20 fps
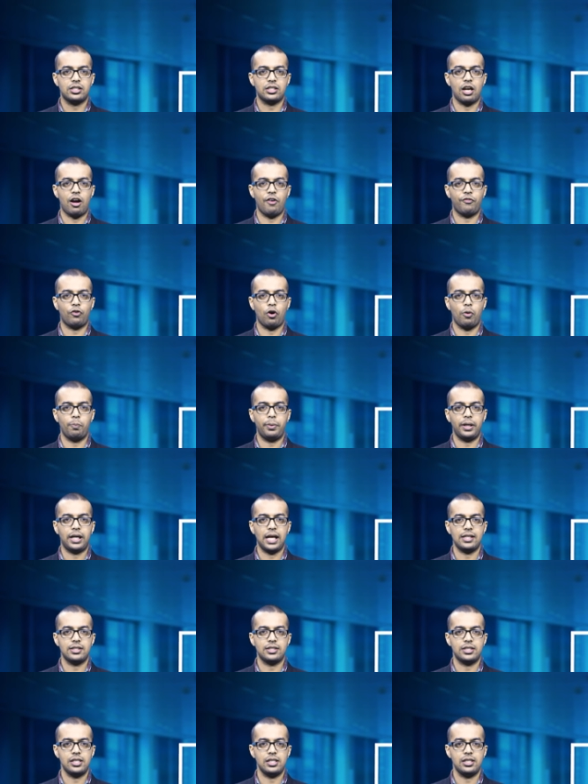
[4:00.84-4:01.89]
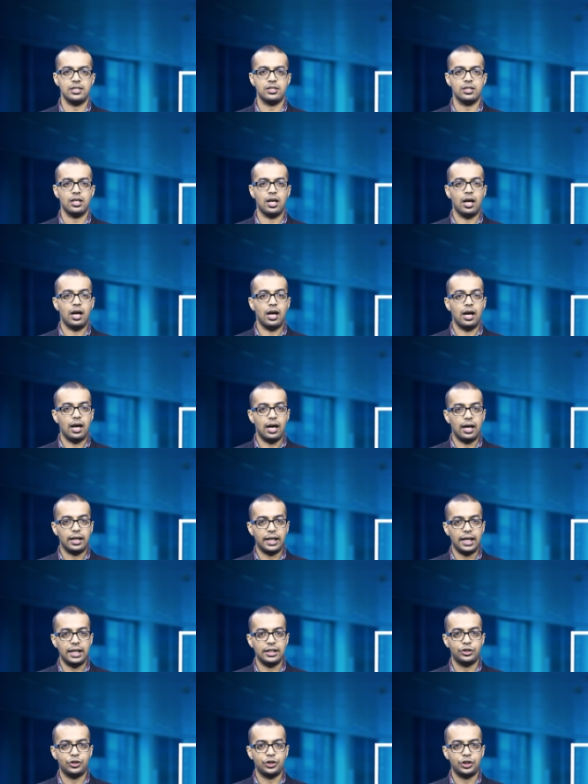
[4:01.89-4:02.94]
staff competencies
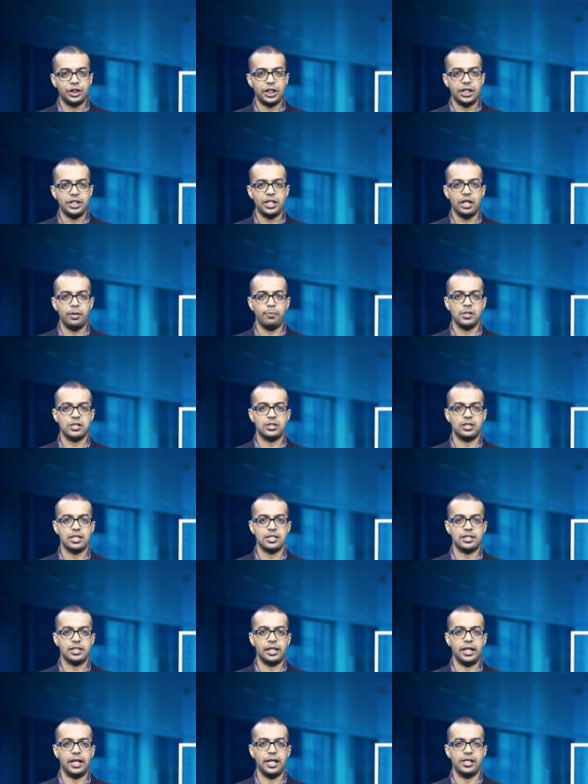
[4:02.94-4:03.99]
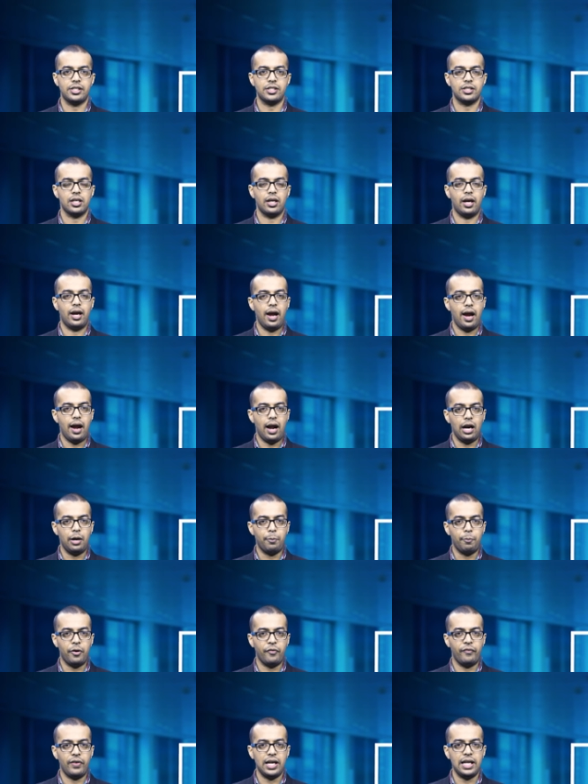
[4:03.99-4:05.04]
against changing business needs and
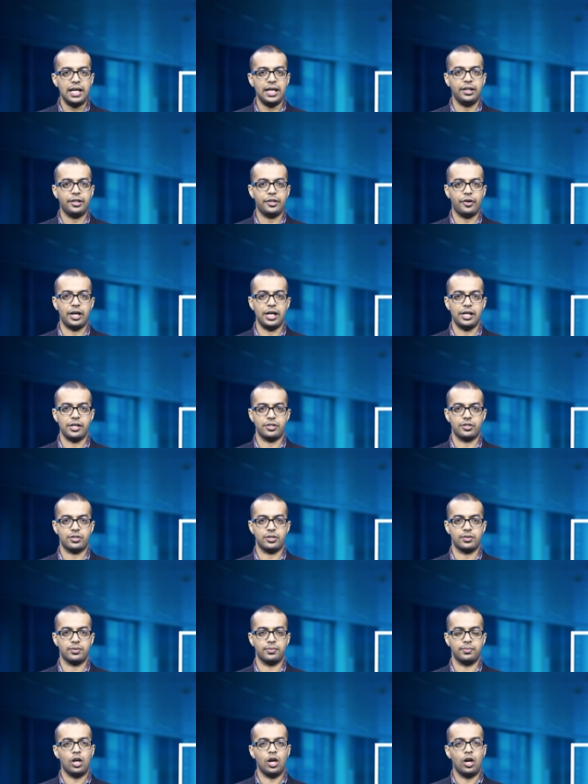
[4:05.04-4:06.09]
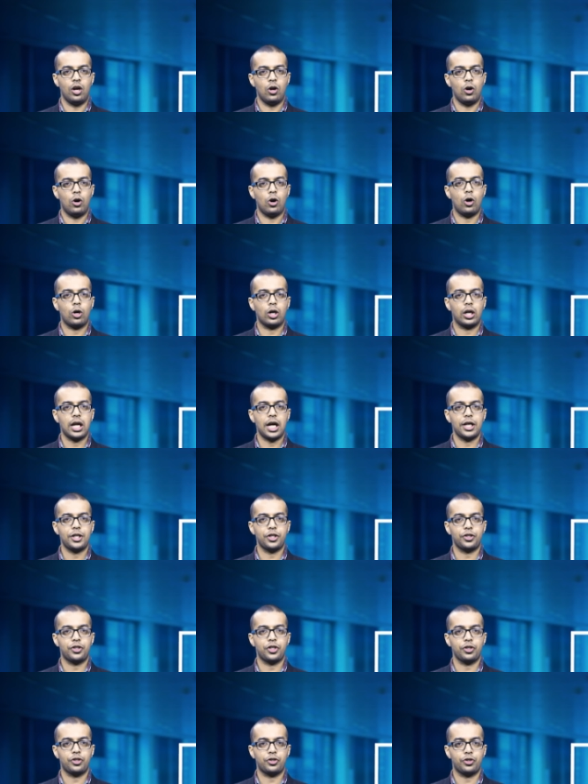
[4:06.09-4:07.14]
prevailing trends.
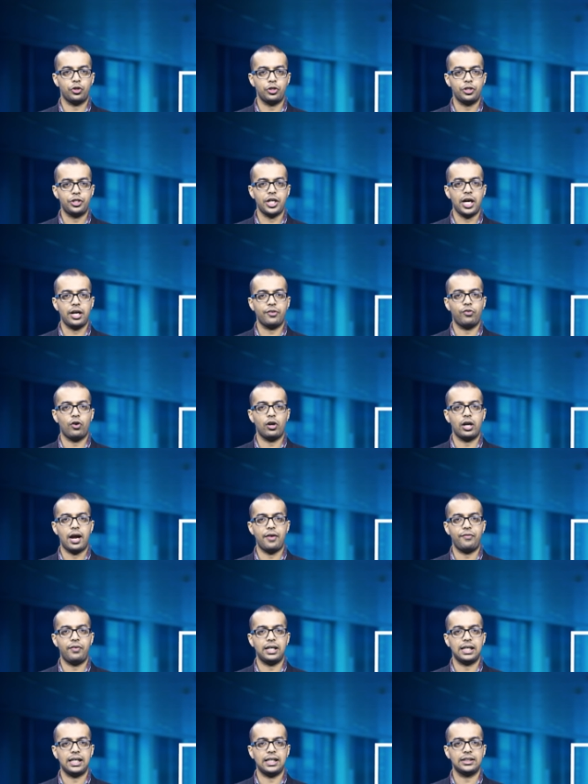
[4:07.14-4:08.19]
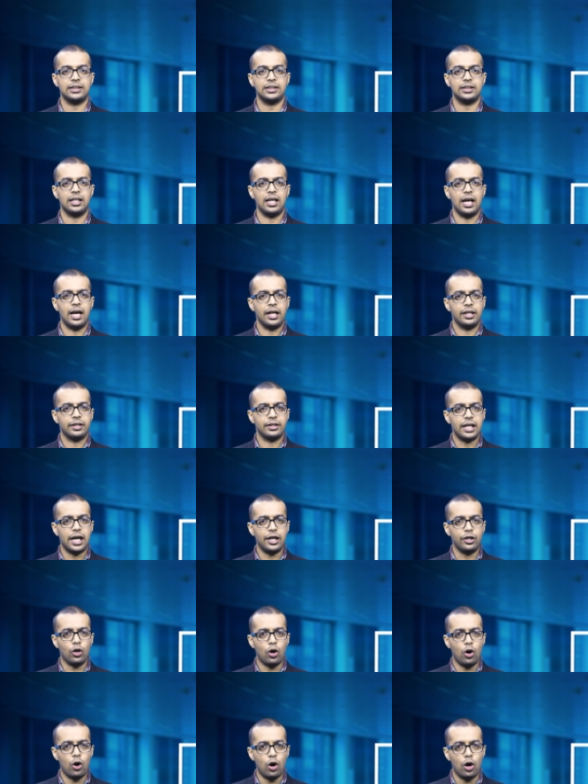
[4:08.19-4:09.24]
Organization should check for evidence
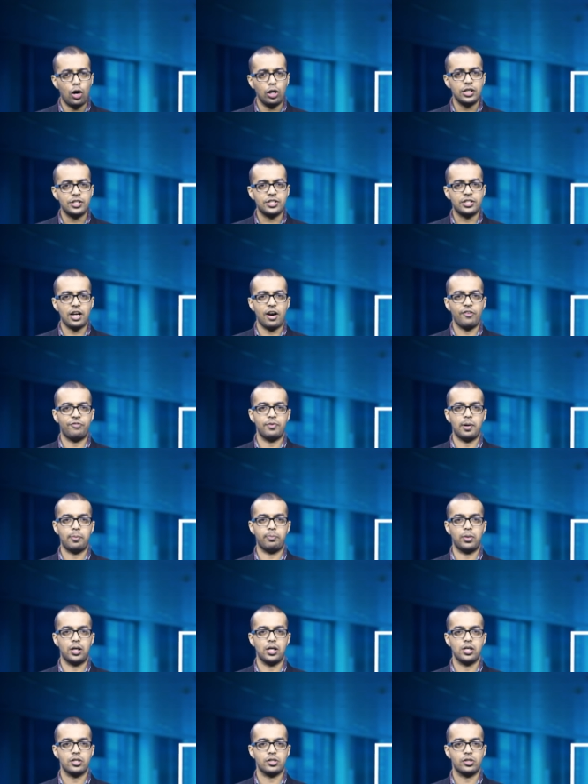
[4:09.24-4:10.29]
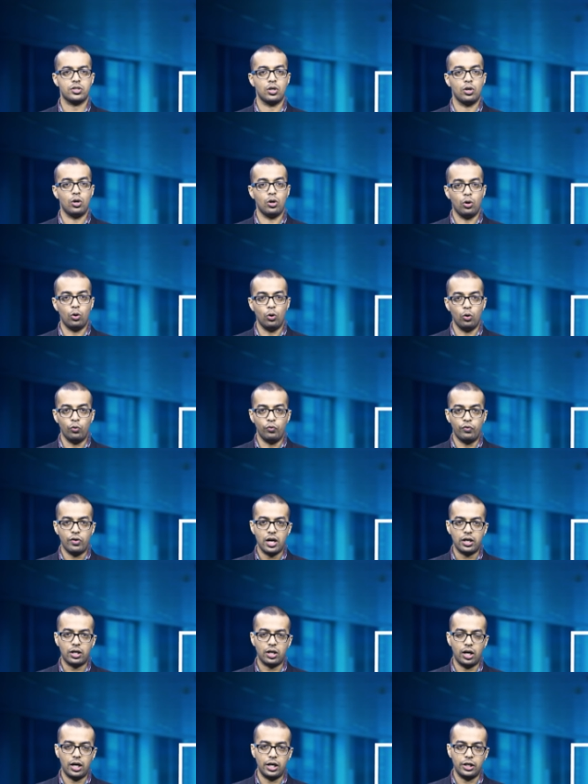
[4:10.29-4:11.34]
that all staff members who
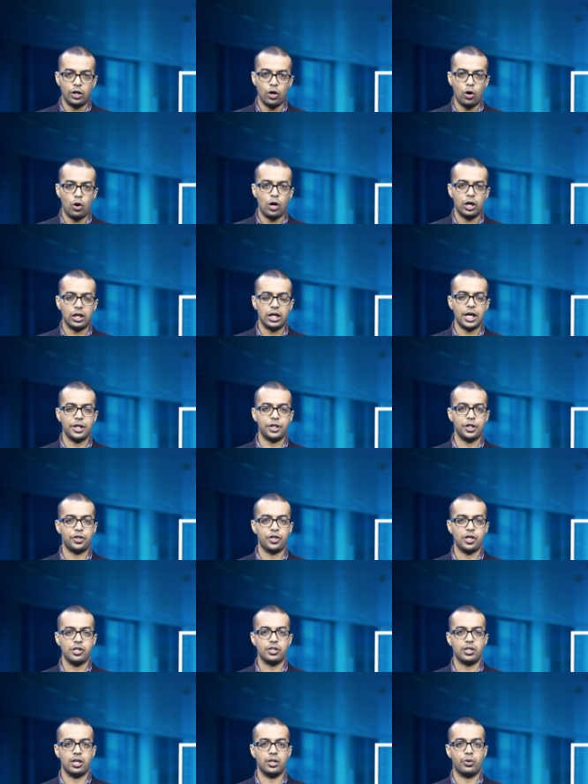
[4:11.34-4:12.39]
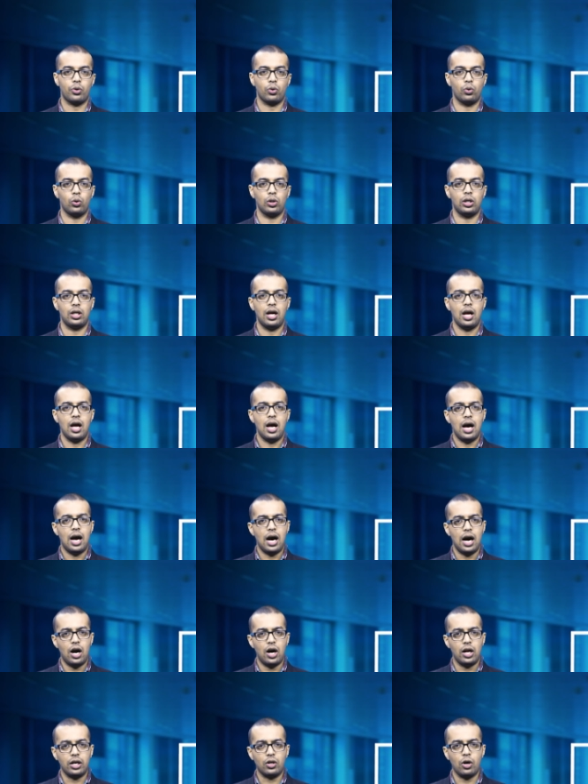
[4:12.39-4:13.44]
work under organization's control
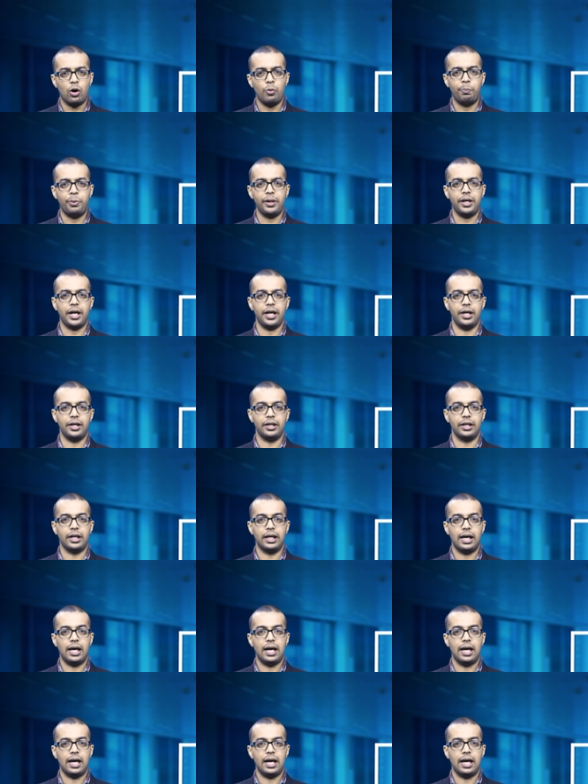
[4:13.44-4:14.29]
are competent